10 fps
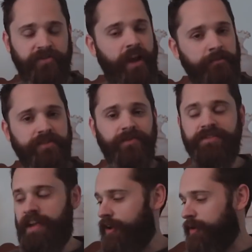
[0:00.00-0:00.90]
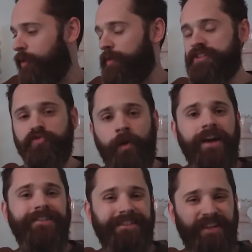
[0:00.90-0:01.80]
Jameis looked terrible. We
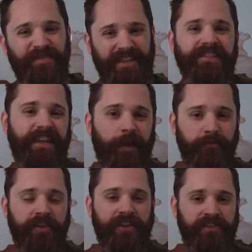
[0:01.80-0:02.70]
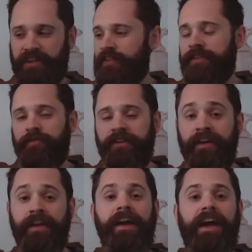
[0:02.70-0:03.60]
tried to give this game to Cleveland,
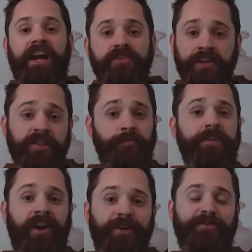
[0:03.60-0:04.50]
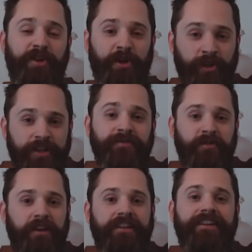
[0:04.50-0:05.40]
and just because they're
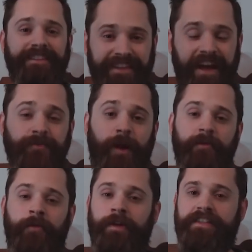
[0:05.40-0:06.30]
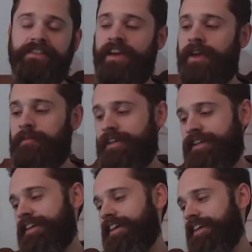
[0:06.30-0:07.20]
Cleveland, that's why we won this game.
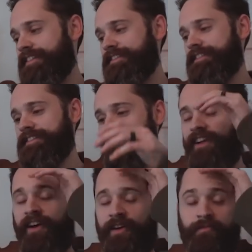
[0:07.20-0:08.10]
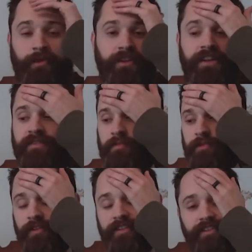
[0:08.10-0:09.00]

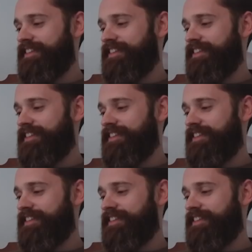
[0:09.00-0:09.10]
Unbelievable.